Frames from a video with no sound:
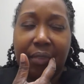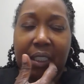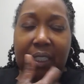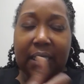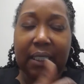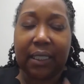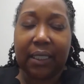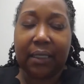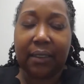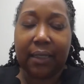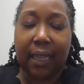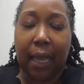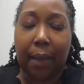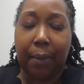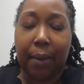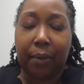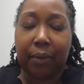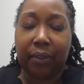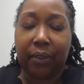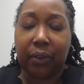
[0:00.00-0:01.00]
At that time,
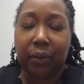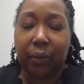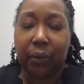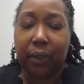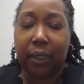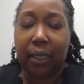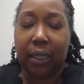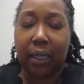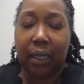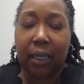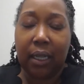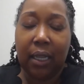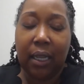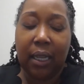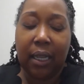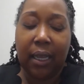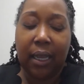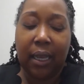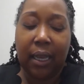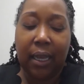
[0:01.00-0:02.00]
I was doing
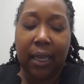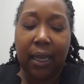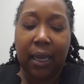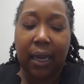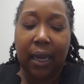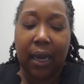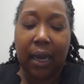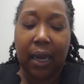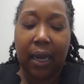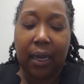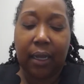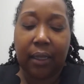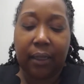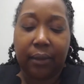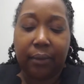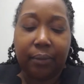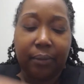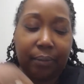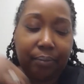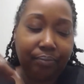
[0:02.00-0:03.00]
uh,
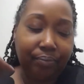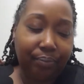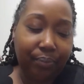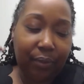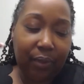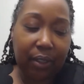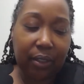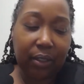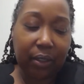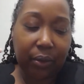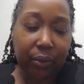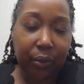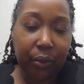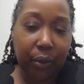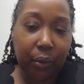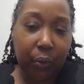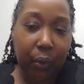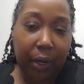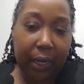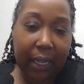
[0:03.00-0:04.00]
still doing
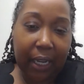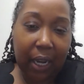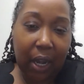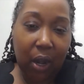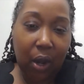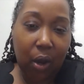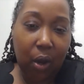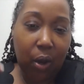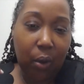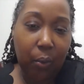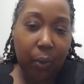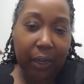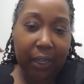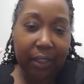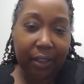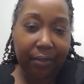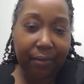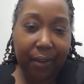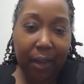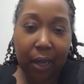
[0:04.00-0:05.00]
the work at home, working
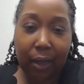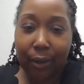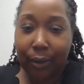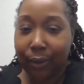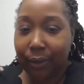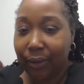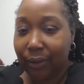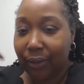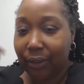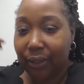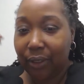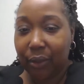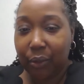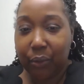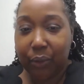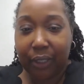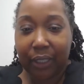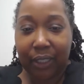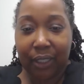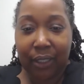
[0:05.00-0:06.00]
the phones,
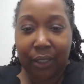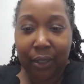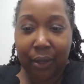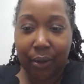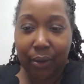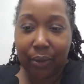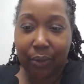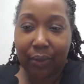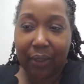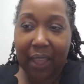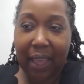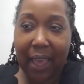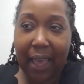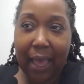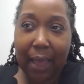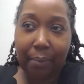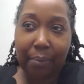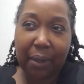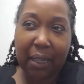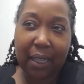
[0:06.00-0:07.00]
doing
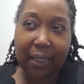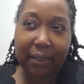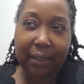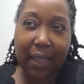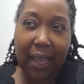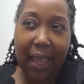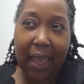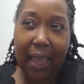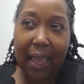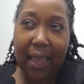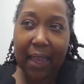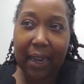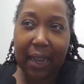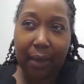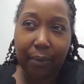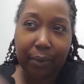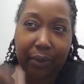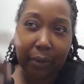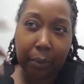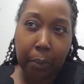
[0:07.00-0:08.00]
that. Plus, I
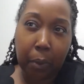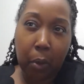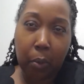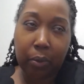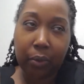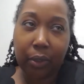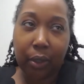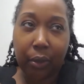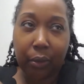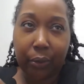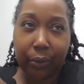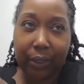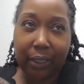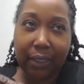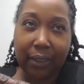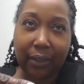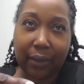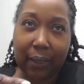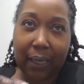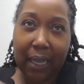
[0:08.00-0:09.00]
was a mobile
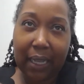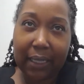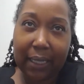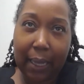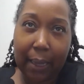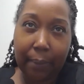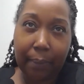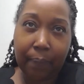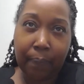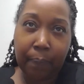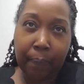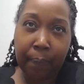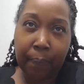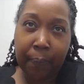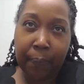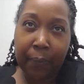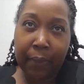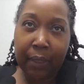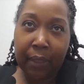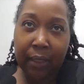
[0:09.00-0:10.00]
notary, so I had
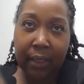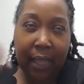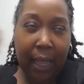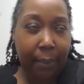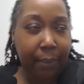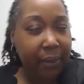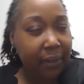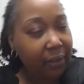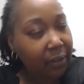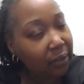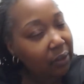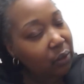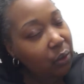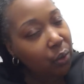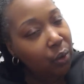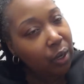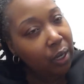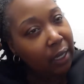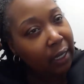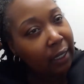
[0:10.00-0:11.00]
that business
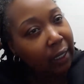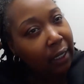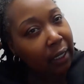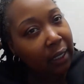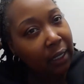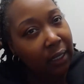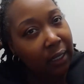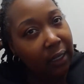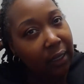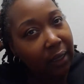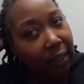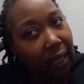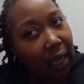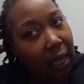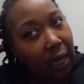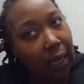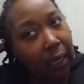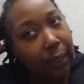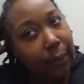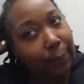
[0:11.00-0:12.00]
going,
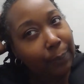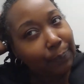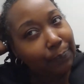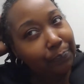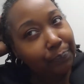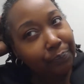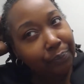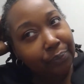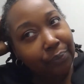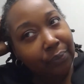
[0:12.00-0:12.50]
um,